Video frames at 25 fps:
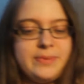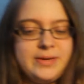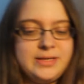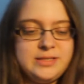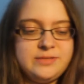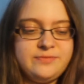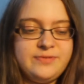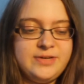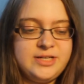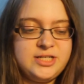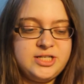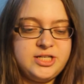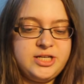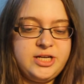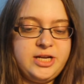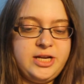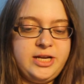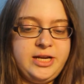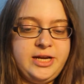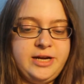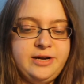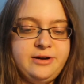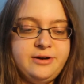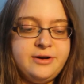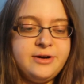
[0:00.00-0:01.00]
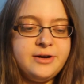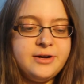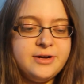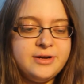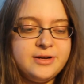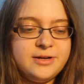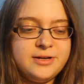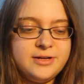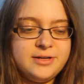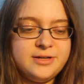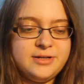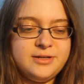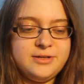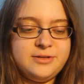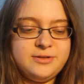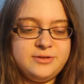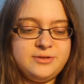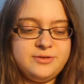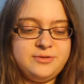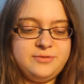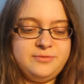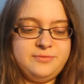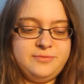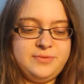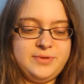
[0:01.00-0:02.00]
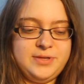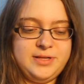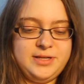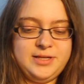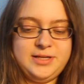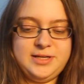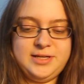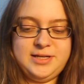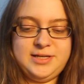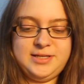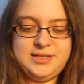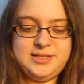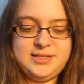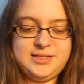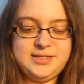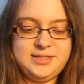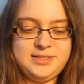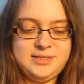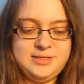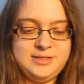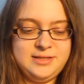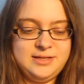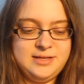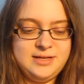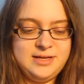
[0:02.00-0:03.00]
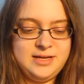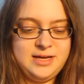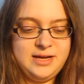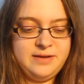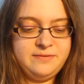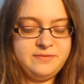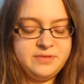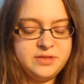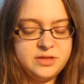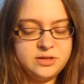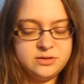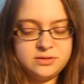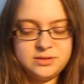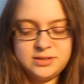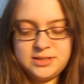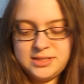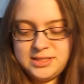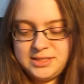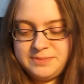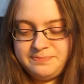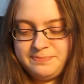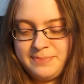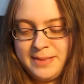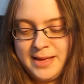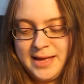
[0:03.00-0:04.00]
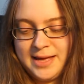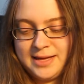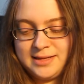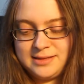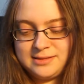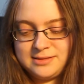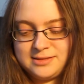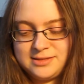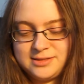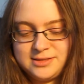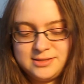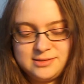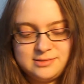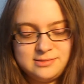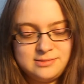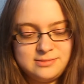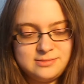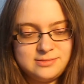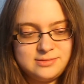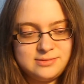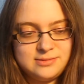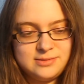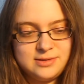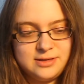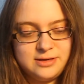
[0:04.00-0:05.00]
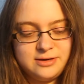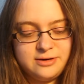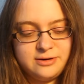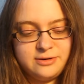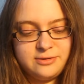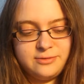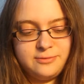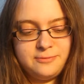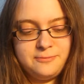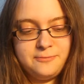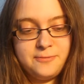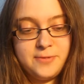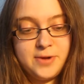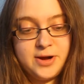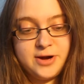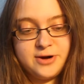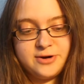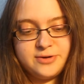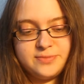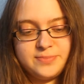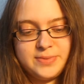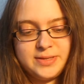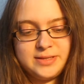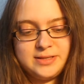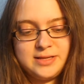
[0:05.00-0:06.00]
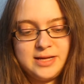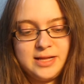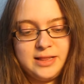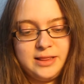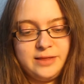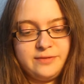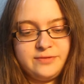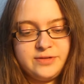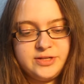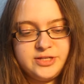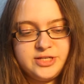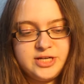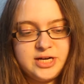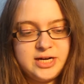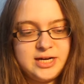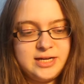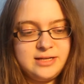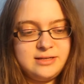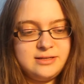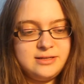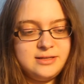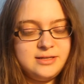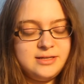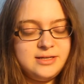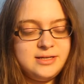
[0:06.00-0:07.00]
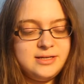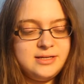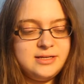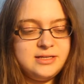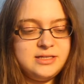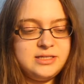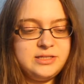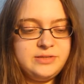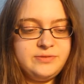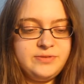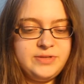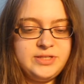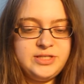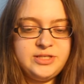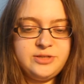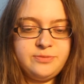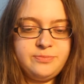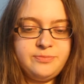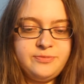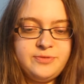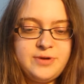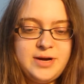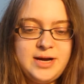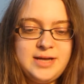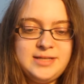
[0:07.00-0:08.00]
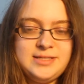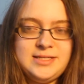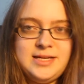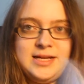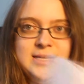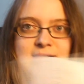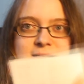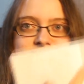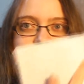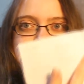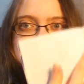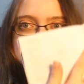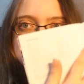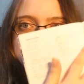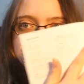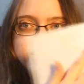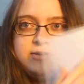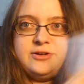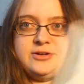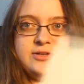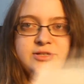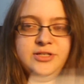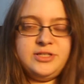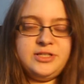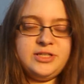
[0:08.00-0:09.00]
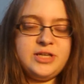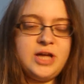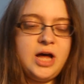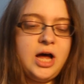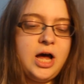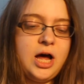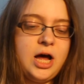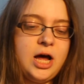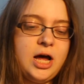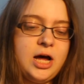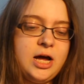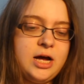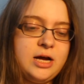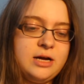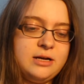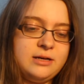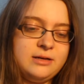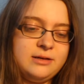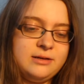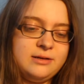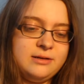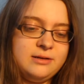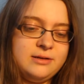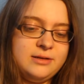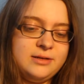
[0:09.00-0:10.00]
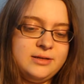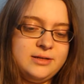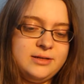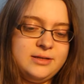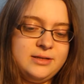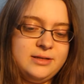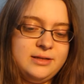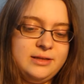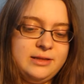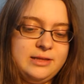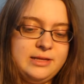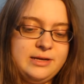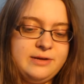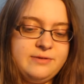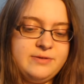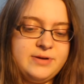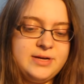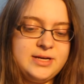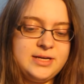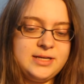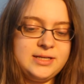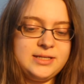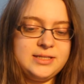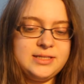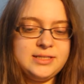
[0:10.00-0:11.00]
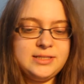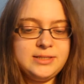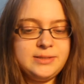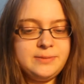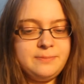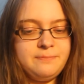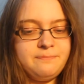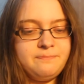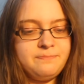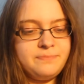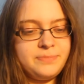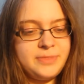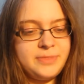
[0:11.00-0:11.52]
the best fashion in here. It's really nice. Even though these pants are weird, but I love the jacket. Sweet surprise and sing your song. Lyrics.